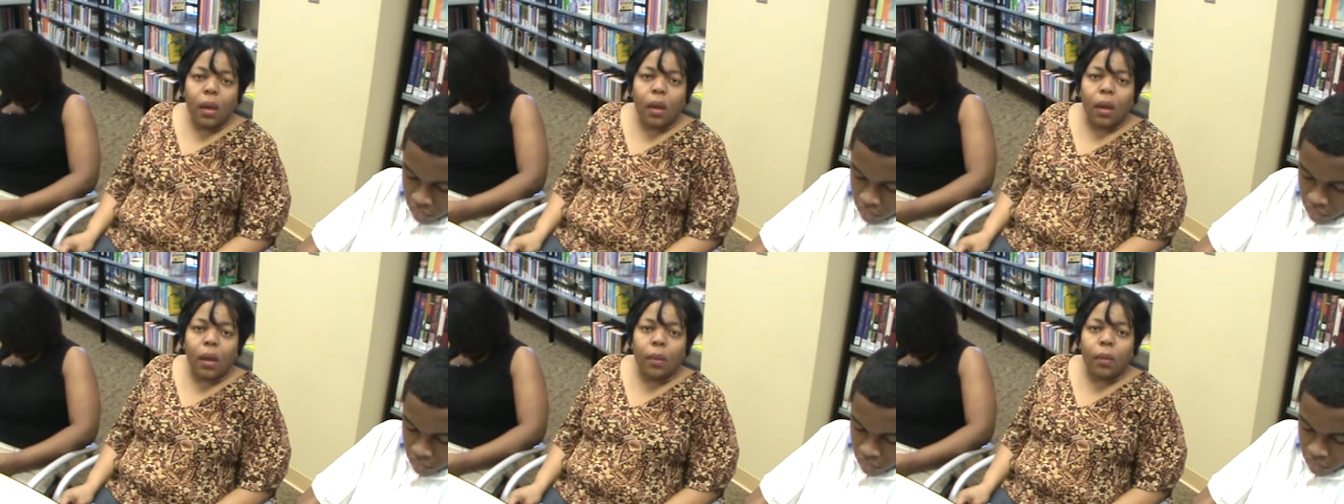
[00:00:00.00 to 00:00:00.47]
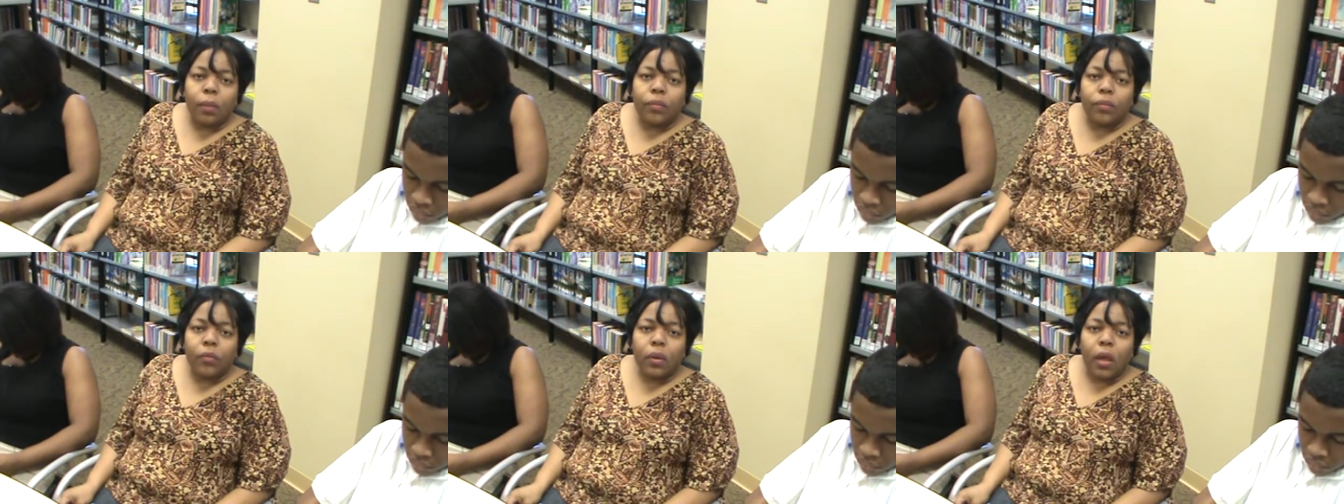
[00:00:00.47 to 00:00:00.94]

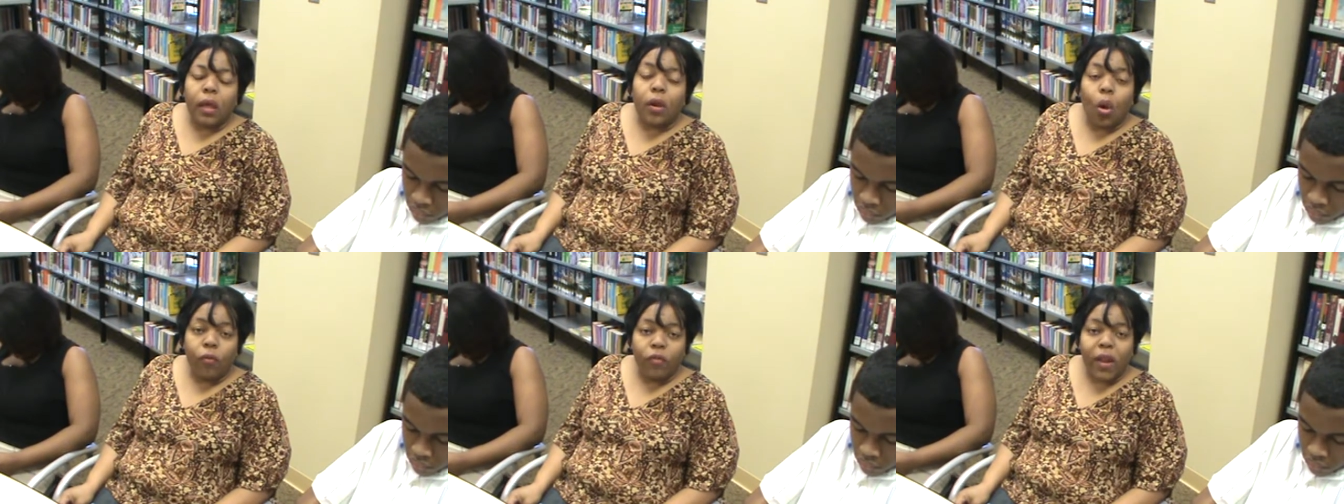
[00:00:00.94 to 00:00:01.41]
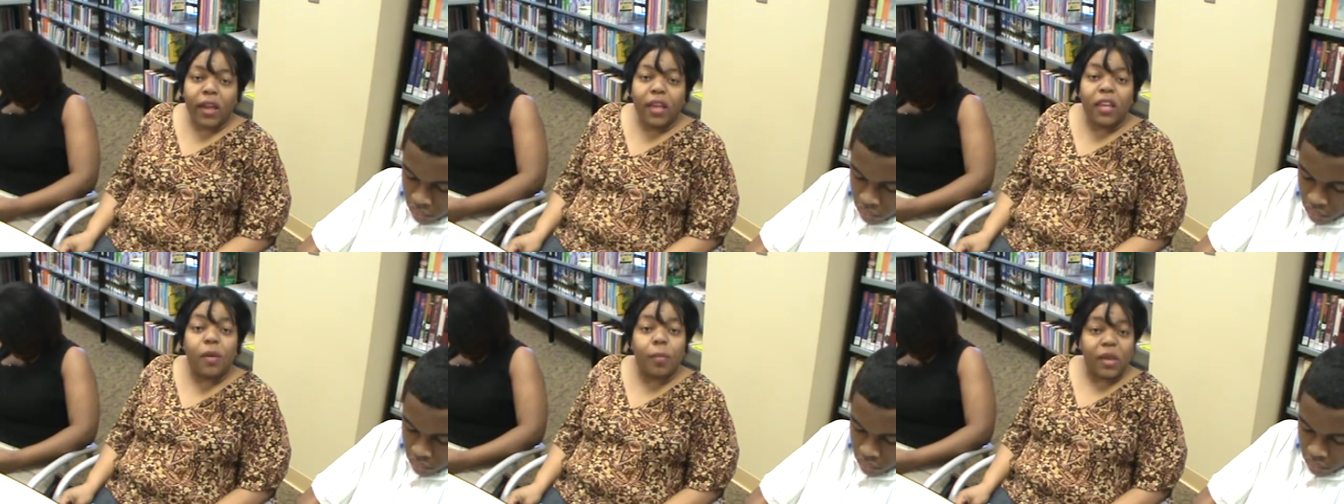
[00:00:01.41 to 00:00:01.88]
Um, and hopefully I
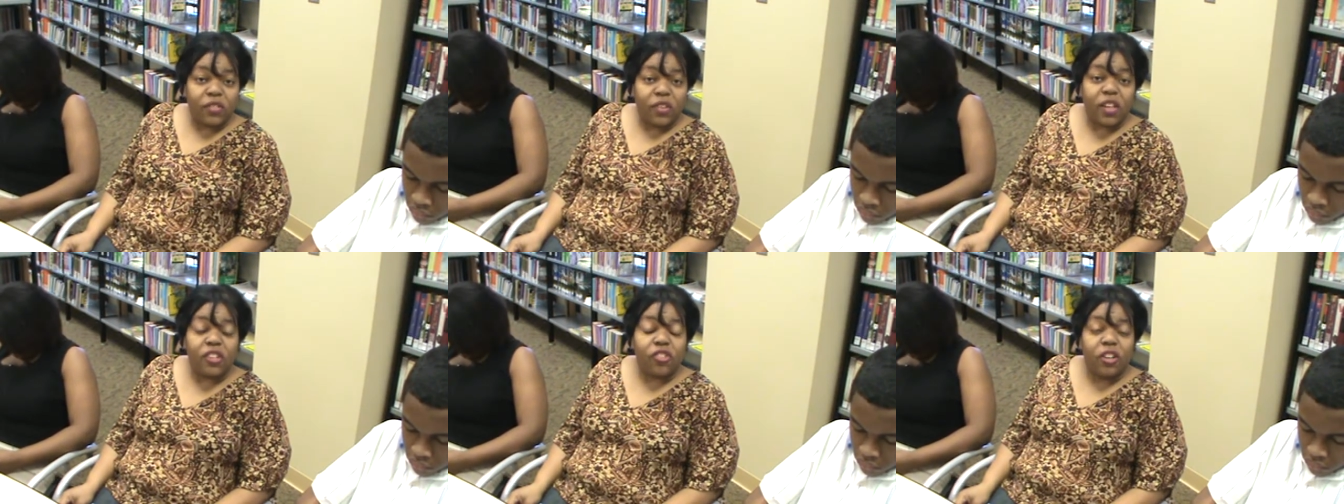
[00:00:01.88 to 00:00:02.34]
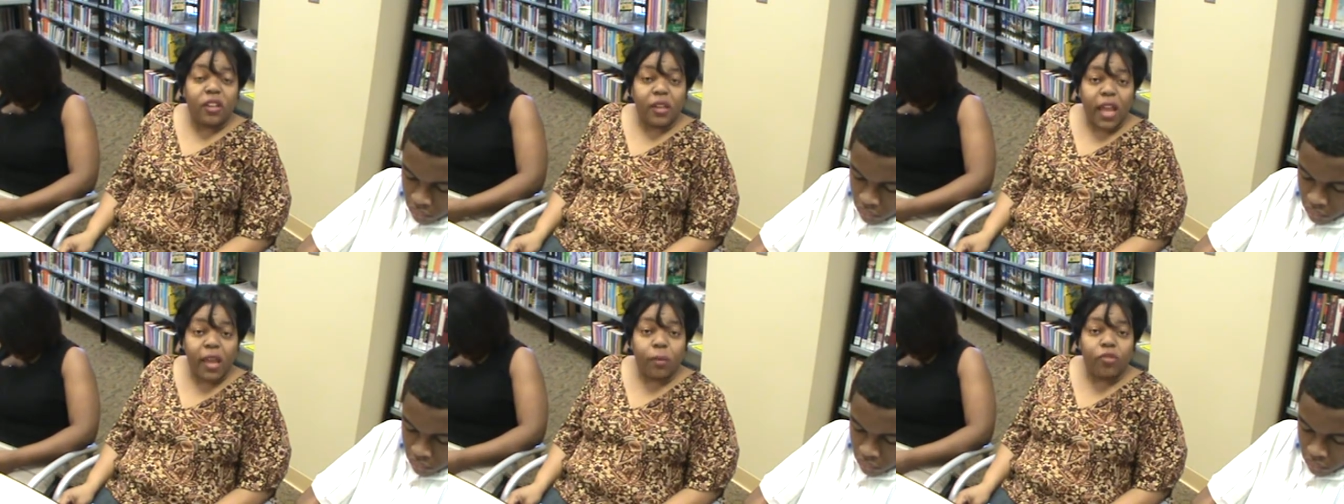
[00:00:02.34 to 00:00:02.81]
can get my son's
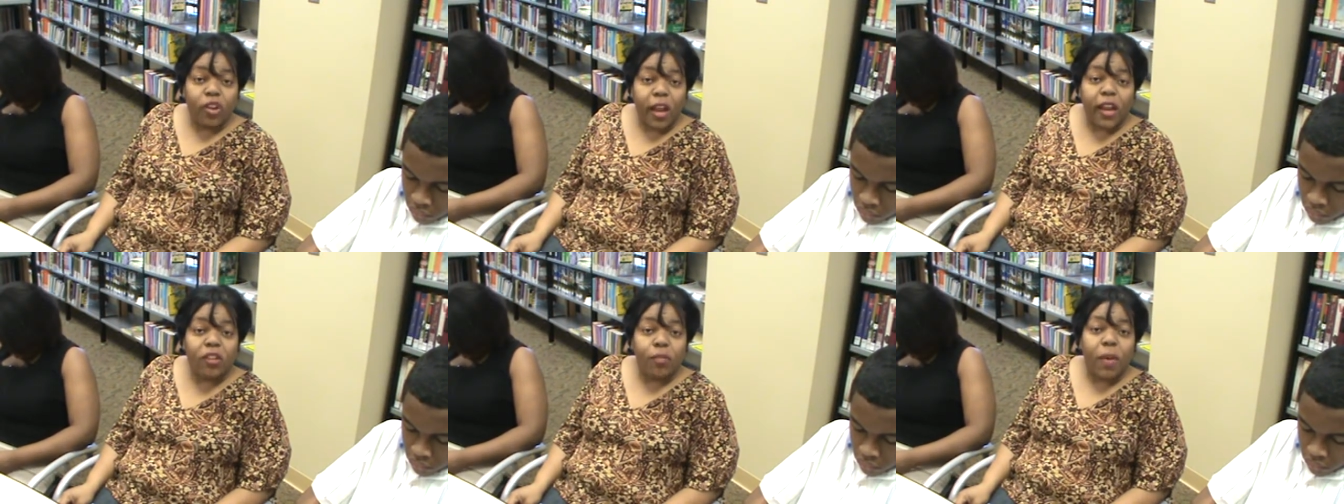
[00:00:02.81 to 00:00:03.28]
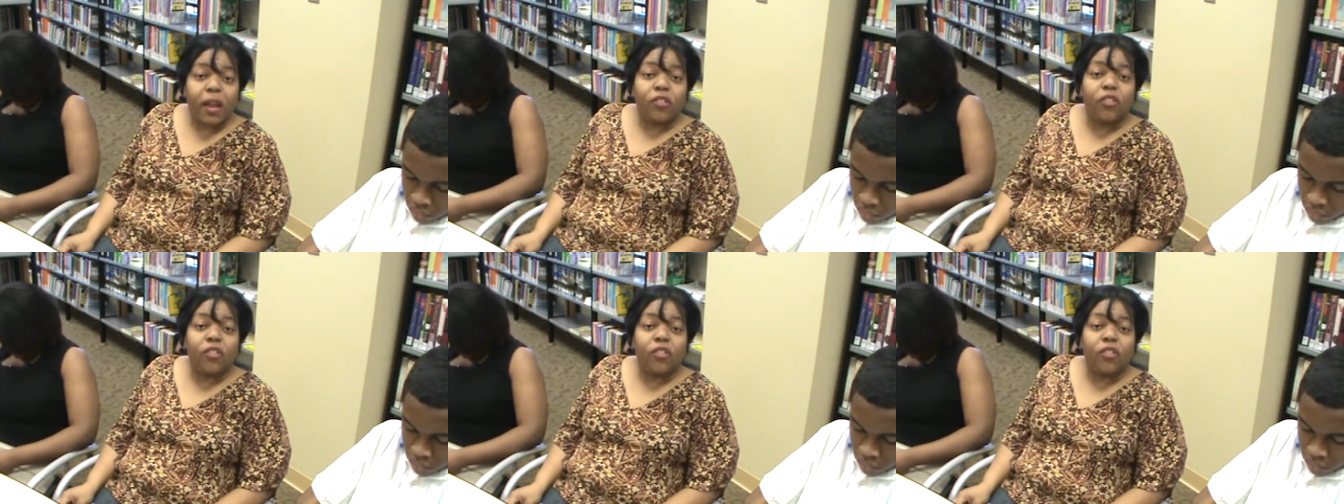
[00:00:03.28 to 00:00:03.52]
name changed back